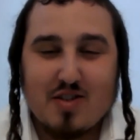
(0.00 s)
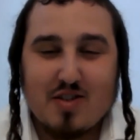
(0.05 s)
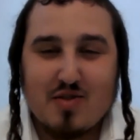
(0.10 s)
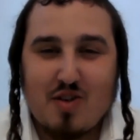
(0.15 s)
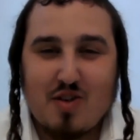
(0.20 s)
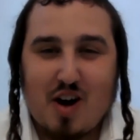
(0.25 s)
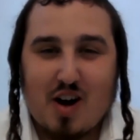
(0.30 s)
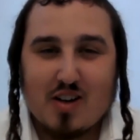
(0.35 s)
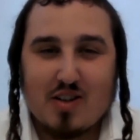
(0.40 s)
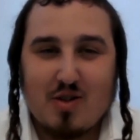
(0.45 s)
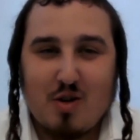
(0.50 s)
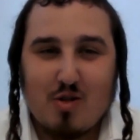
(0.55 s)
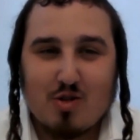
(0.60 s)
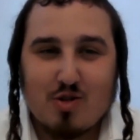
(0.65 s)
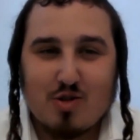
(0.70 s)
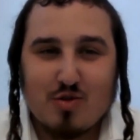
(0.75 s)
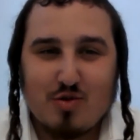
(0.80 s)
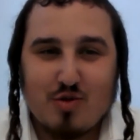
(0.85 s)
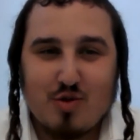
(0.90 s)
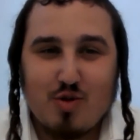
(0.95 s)
to find
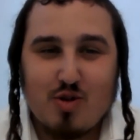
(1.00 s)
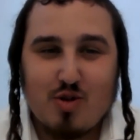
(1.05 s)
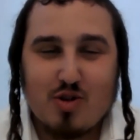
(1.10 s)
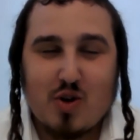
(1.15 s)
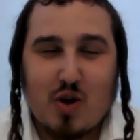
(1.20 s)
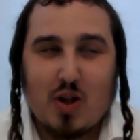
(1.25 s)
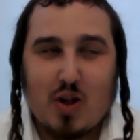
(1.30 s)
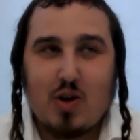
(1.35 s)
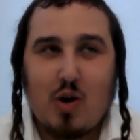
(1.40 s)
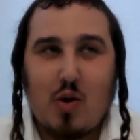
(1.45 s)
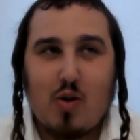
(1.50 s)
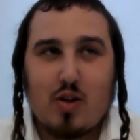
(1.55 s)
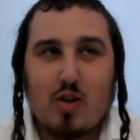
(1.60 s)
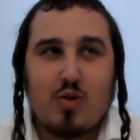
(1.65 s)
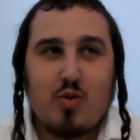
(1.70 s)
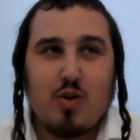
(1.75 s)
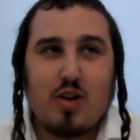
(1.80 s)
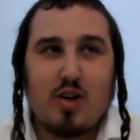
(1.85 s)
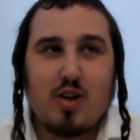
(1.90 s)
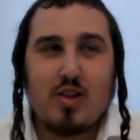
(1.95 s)
kosher food. So I'll go
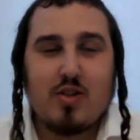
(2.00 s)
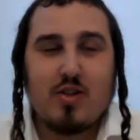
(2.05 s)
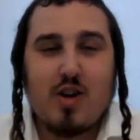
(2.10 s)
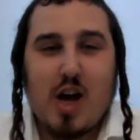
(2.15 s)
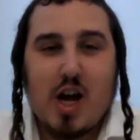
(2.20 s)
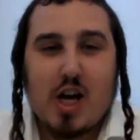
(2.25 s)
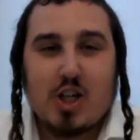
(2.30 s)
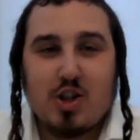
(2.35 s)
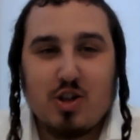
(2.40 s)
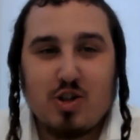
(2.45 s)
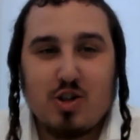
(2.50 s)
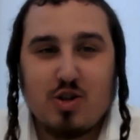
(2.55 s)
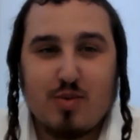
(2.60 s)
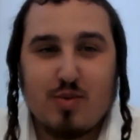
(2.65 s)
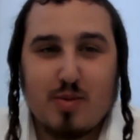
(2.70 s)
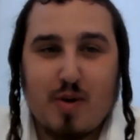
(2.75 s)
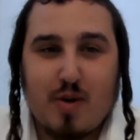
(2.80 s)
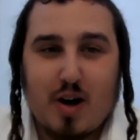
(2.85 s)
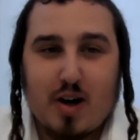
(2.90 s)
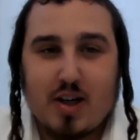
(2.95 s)
into an international
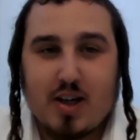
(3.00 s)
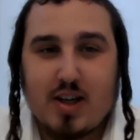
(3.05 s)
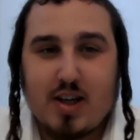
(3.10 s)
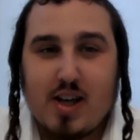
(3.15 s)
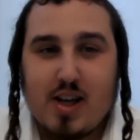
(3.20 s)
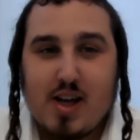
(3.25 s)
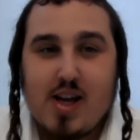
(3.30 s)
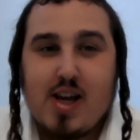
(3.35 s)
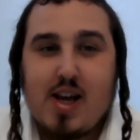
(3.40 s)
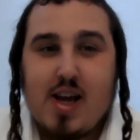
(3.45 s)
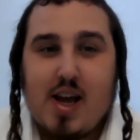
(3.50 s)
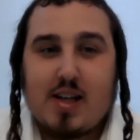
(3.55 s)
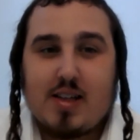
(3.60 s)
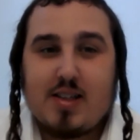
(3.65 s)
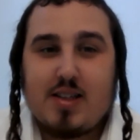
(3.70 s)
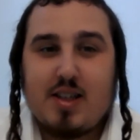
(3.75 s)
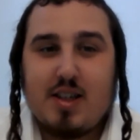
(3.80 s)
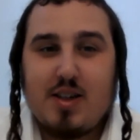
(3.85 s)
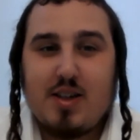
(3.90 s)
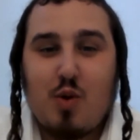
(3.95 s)
supermarket and
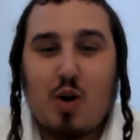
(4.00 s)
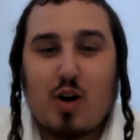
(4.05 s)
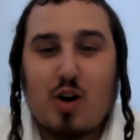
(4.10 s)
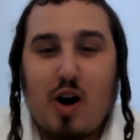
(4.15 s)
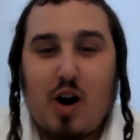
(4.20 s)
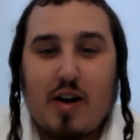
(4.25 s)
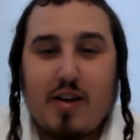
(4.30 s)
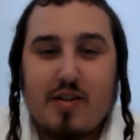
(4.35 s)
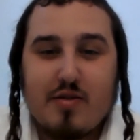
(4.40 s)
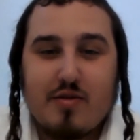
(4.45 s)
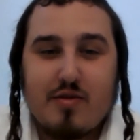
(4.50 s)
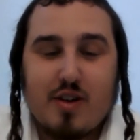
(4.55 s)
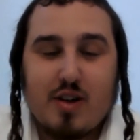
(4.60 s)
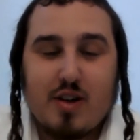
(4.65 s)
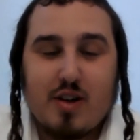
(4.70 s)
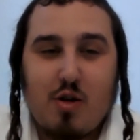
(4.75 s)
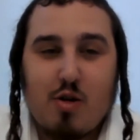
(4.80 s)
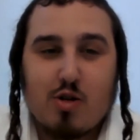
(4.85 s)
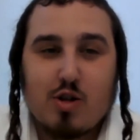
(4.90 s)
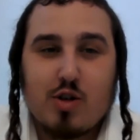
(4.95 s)
see what kind of
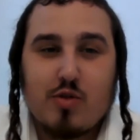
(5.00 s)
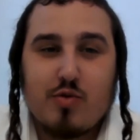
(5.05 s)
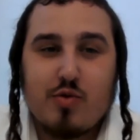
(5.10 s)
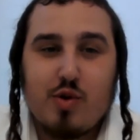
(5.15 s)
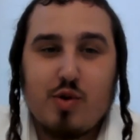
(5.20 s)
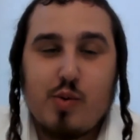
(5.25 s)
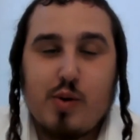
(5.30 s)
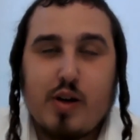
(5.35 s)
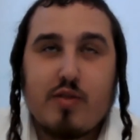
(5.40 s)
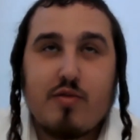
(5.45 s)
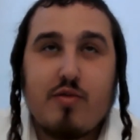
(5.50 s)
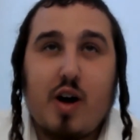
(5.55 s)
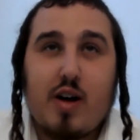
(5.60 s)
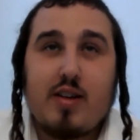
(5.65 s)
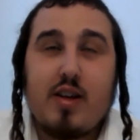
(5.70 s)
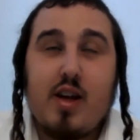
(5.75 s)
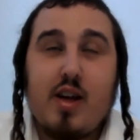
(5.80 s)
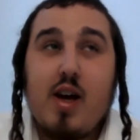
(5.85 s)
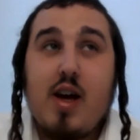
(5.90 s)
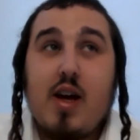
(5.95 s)
kosher food we can
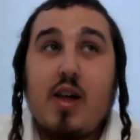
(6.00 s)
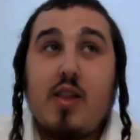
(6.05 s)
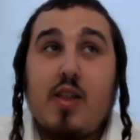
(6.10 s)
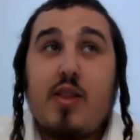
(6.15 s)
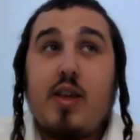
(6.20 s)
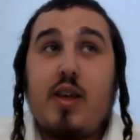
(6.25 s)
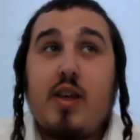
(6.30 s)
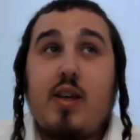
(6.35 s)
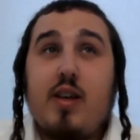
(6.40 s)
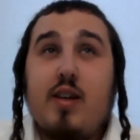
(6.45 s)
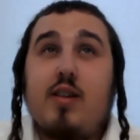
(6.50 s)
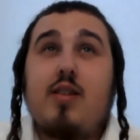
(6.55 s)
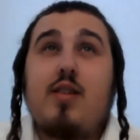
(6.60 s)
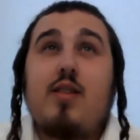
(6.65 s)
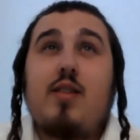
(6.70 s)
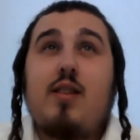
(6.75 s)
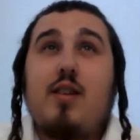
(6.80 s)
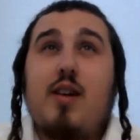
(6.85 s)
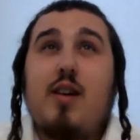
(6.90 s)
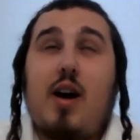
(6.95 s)
find.
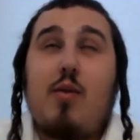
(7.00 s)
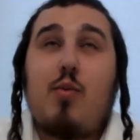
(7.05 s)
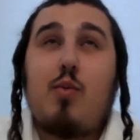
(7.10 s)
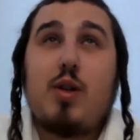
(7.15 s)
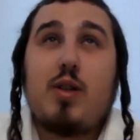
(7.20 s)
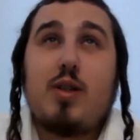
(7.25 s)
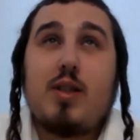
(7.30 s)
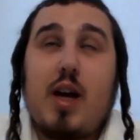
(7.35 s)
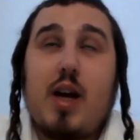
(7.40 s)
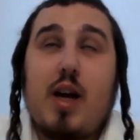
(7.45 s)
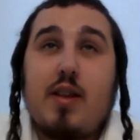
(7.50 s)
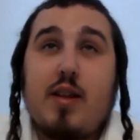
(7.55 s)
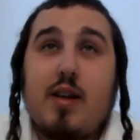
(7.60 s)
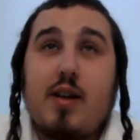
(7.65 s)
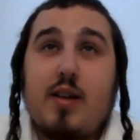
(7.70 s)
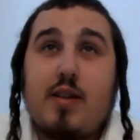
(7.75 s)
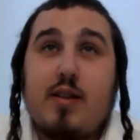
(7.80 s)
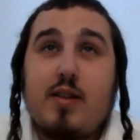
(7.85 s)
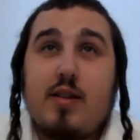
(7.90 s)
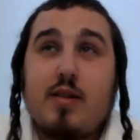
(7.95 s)
I will say
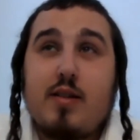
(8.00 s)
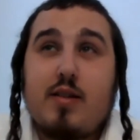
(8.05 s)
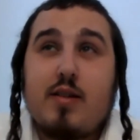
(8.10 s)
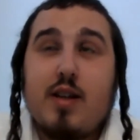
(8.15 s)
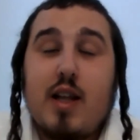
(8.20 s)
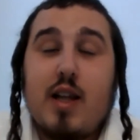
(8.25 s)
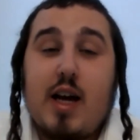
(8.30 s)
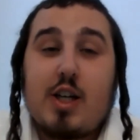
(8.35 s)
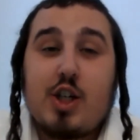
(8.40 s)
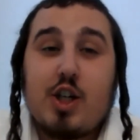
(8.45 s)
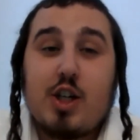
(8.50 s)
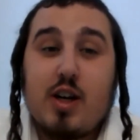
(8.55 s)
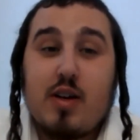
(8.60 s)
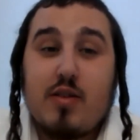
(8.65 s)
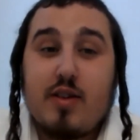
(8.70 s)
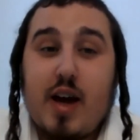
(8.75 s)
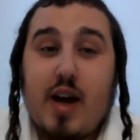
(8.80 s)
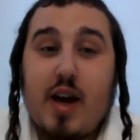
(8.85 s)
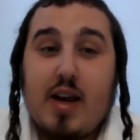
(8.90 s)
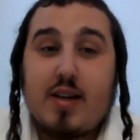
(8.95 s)
that the selection in
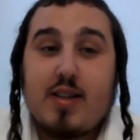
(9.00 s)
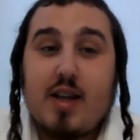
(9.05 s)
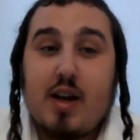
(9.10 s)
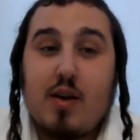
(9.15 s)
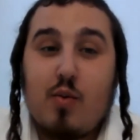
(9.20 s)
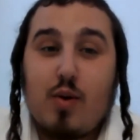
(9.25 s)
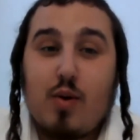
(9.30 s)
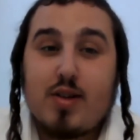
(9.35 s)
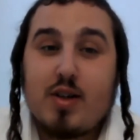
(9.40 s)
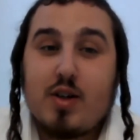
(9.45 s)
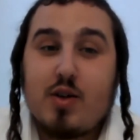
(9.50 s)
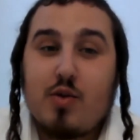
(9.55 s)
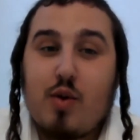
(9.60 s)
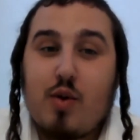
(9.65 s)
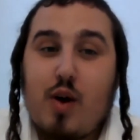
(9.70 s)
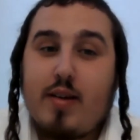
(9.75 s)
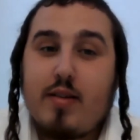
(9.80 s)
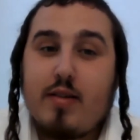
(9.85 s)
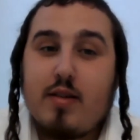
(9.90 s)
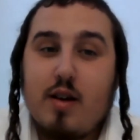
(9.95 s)
Afghanistan wasn't
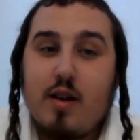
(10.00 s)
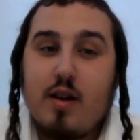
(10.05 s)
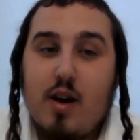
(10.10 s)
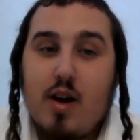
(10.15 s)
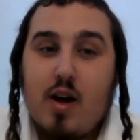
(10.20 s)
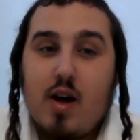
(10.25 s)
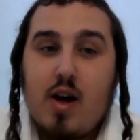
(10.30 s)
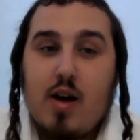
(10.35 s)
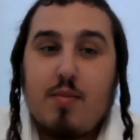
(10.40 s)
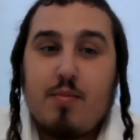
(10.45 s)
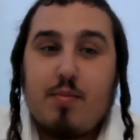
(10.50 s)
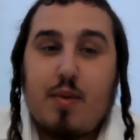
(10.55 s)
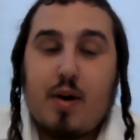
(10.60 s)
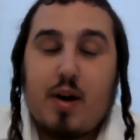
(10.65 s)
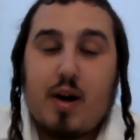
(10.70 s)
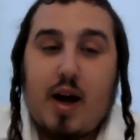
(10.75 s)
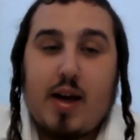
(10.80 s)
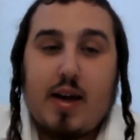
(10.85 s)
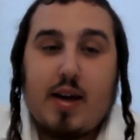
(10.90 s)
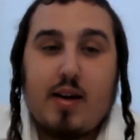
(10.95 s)
great,
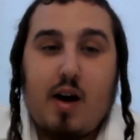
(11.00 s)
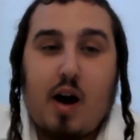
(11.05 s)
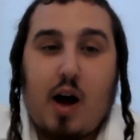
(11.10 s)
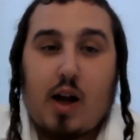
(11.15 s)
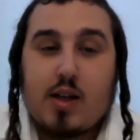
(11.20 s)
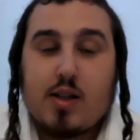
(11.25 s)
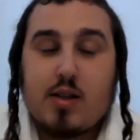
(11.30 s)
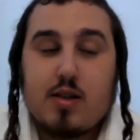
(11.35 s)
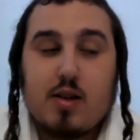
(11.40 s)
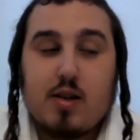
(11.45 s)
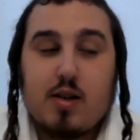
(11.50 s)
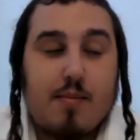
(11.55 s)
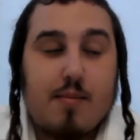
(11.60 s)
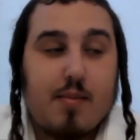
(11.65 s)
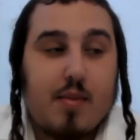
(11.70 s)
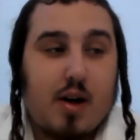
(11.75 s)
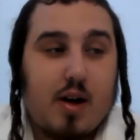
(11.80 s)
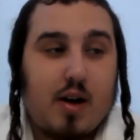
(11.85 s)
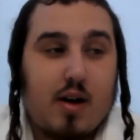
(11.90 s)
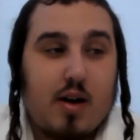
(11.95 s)
but I got
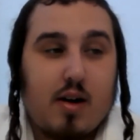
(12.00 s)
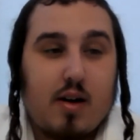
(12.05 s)
some